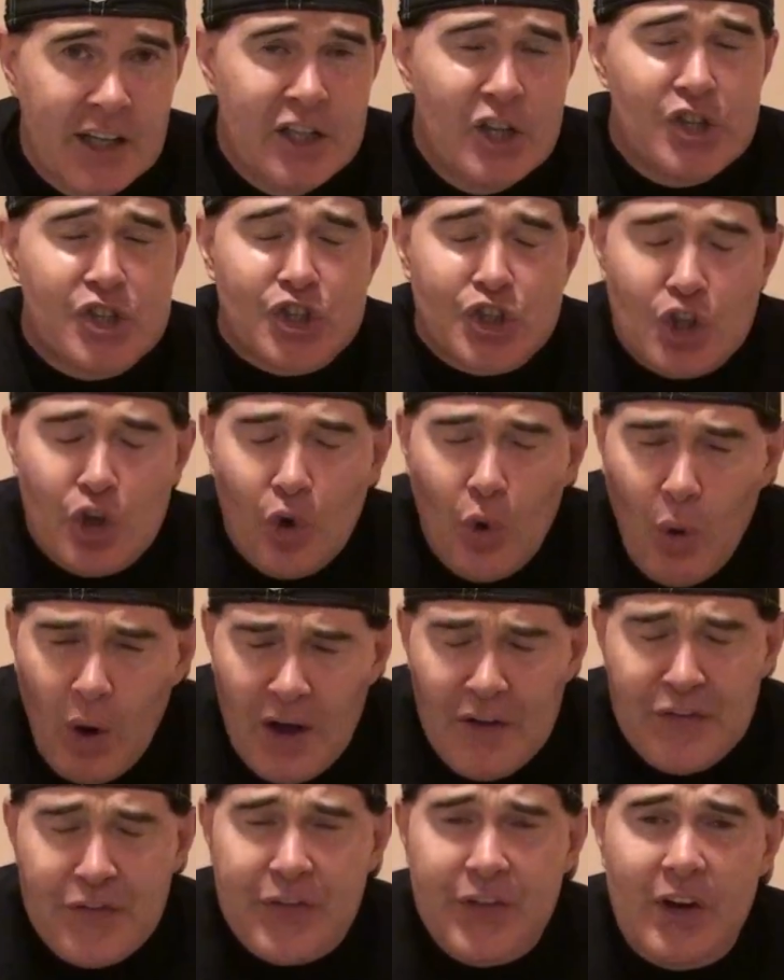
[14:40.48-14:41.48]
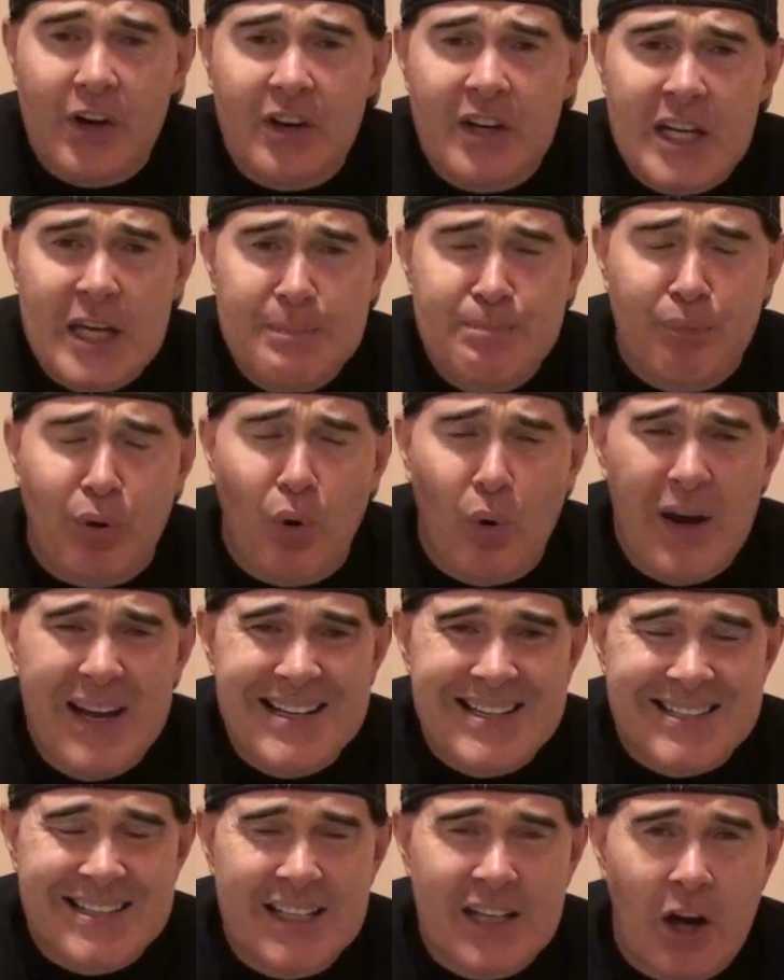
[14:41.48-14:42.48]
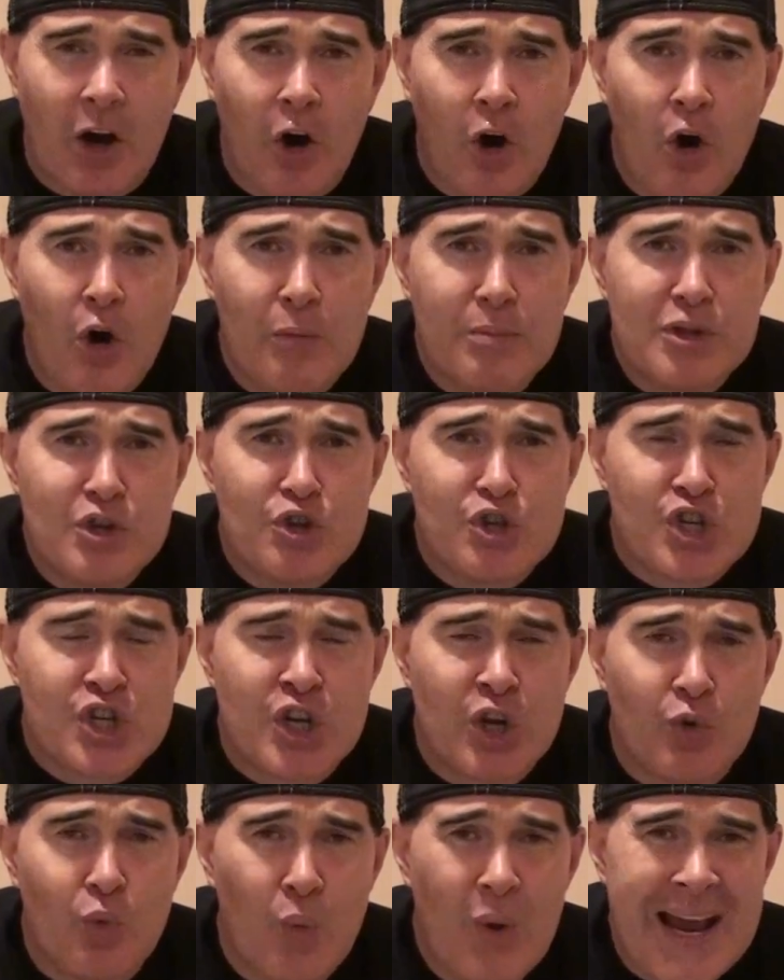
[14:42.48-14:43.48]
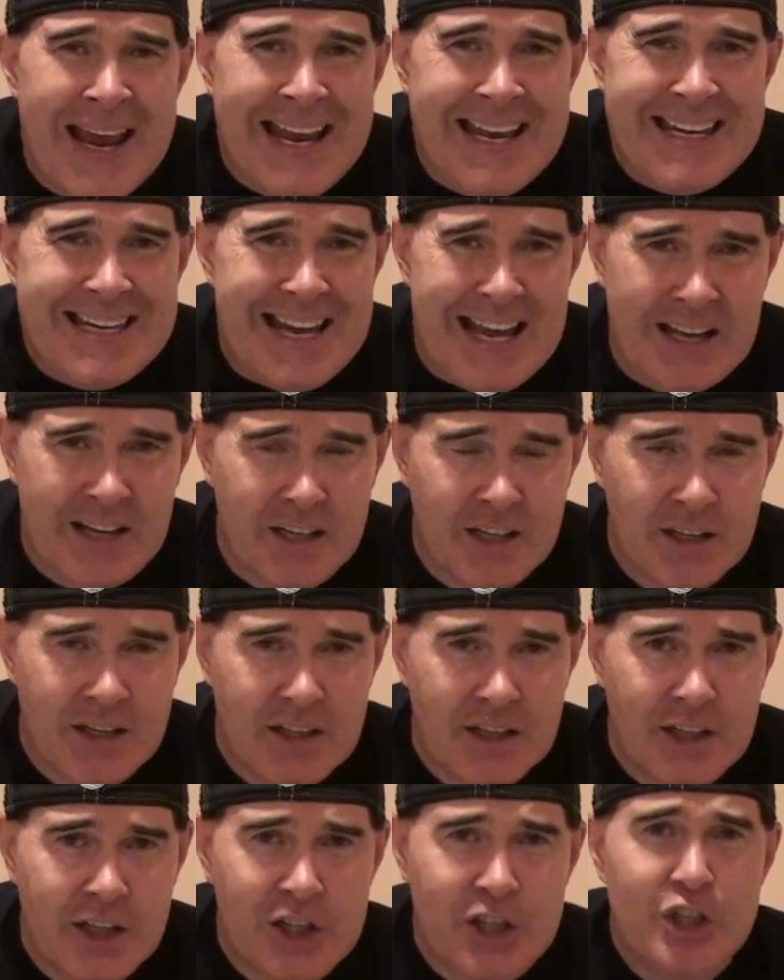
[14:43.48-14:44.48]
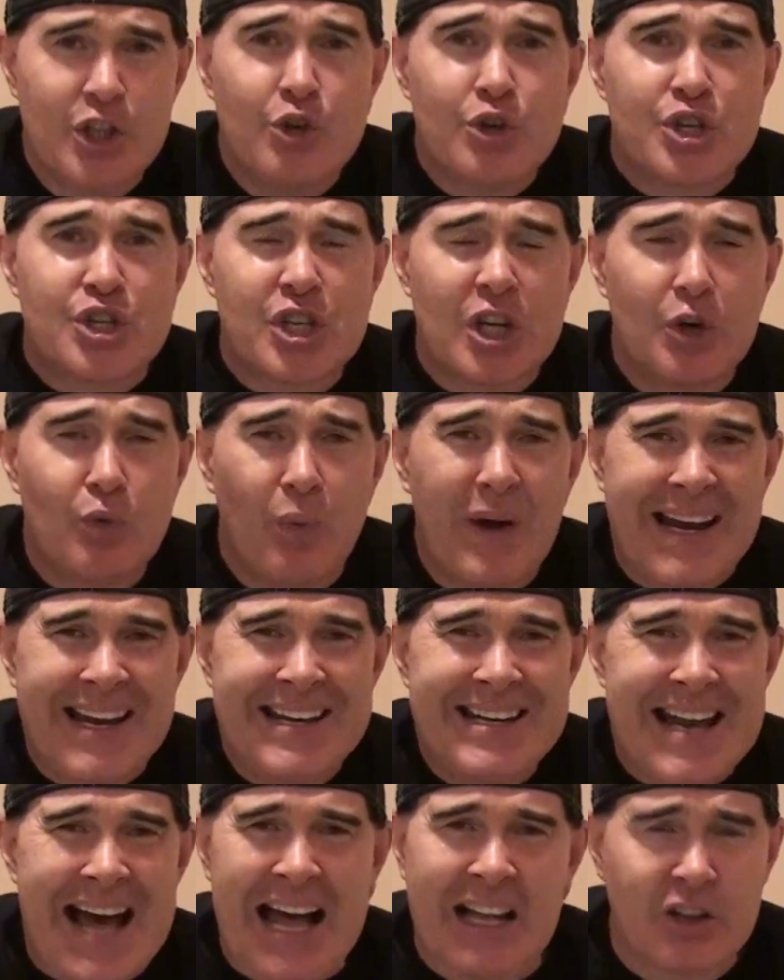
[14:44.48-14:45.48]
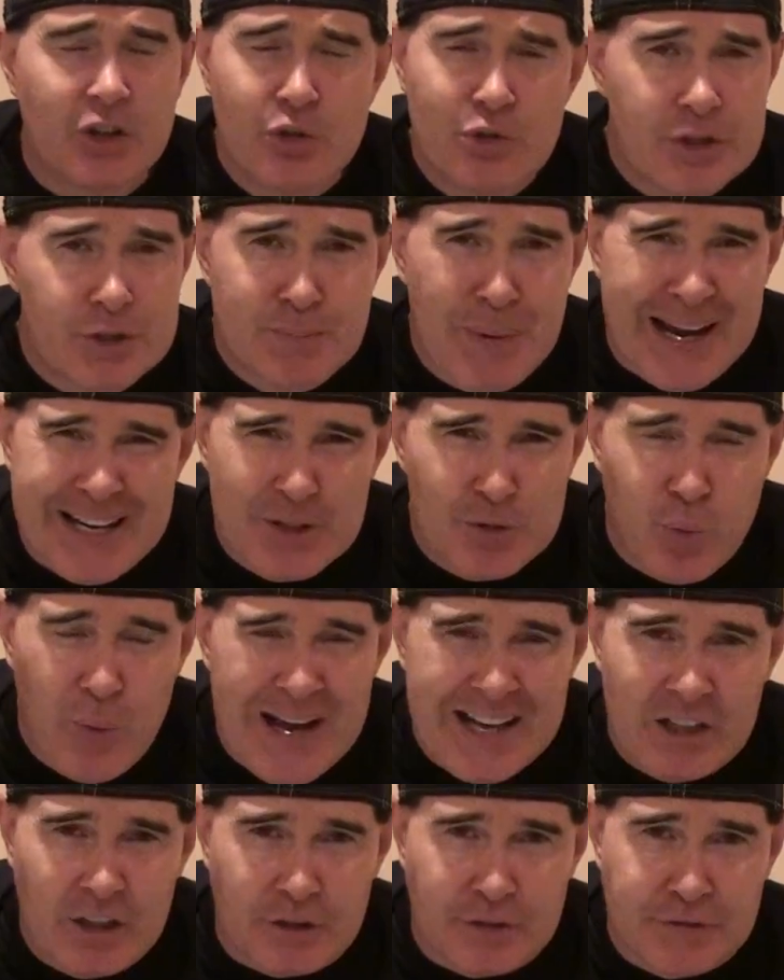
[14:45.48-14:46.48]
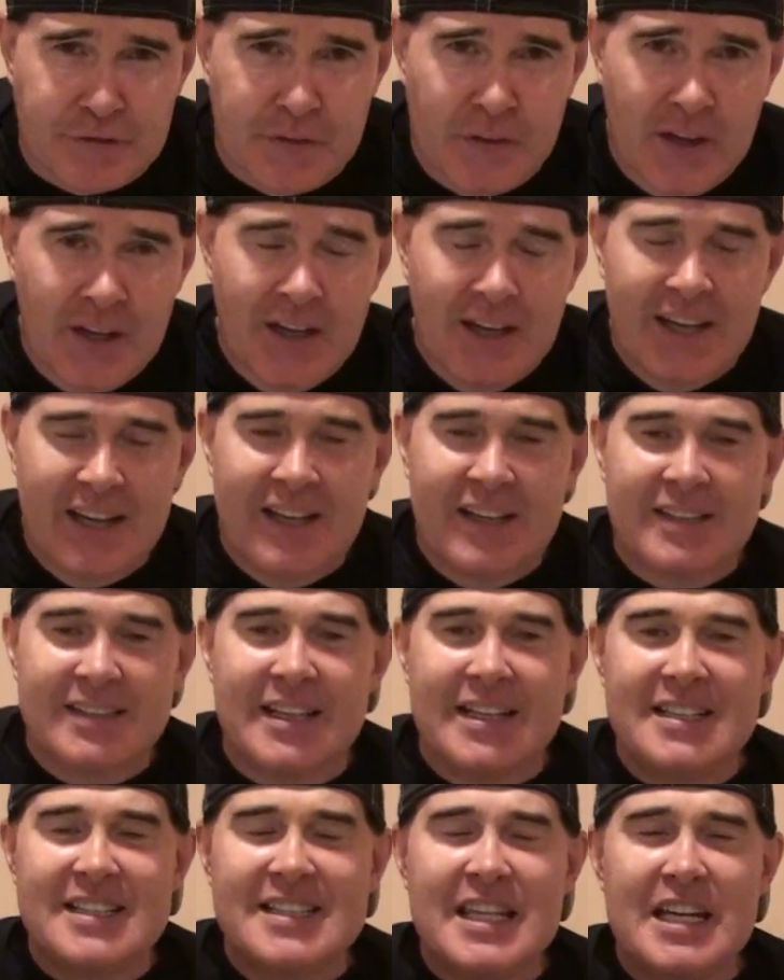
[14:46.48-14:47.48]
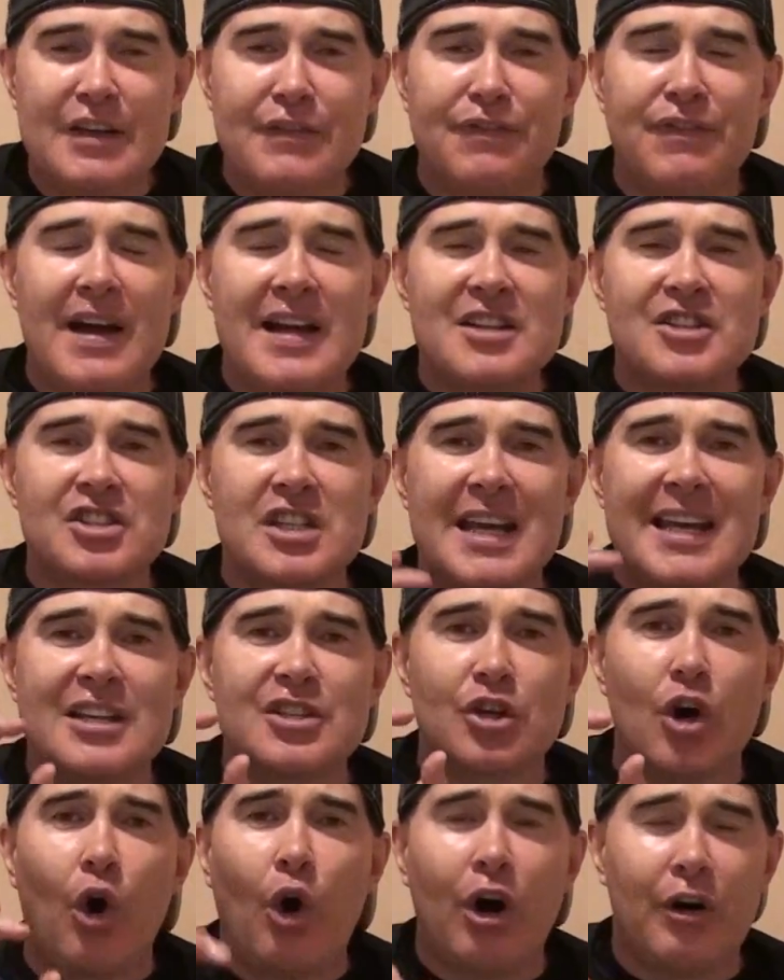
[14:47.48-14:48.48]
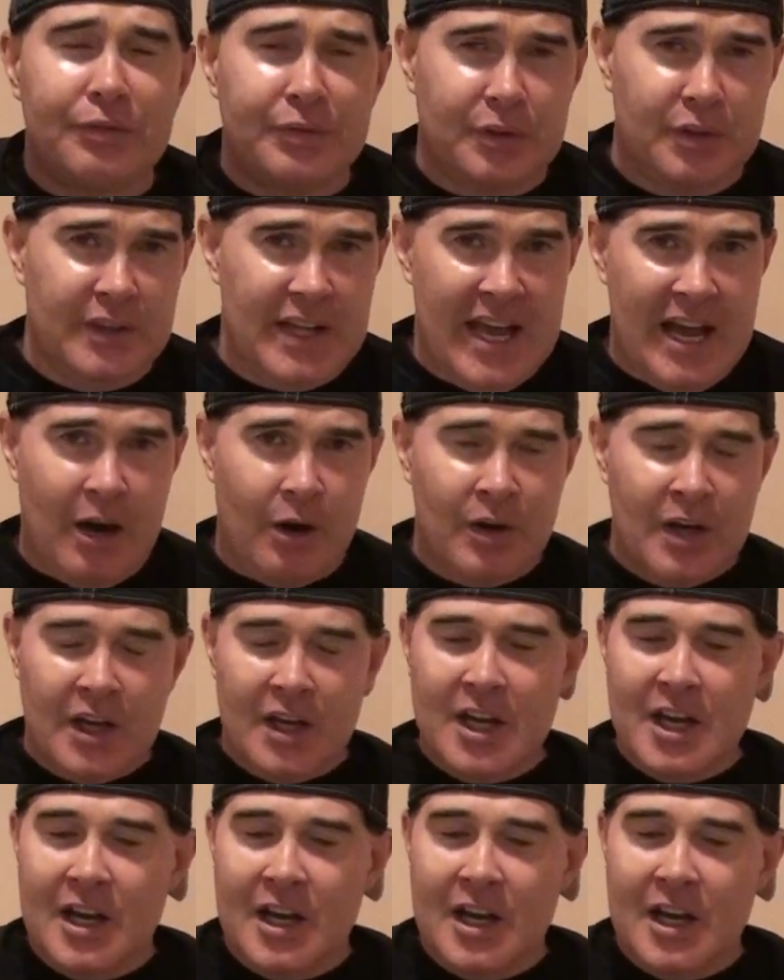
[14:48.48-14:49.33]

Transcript: You score 30 points at home, you should win. You should win, not lose by 12. The defense is awful now.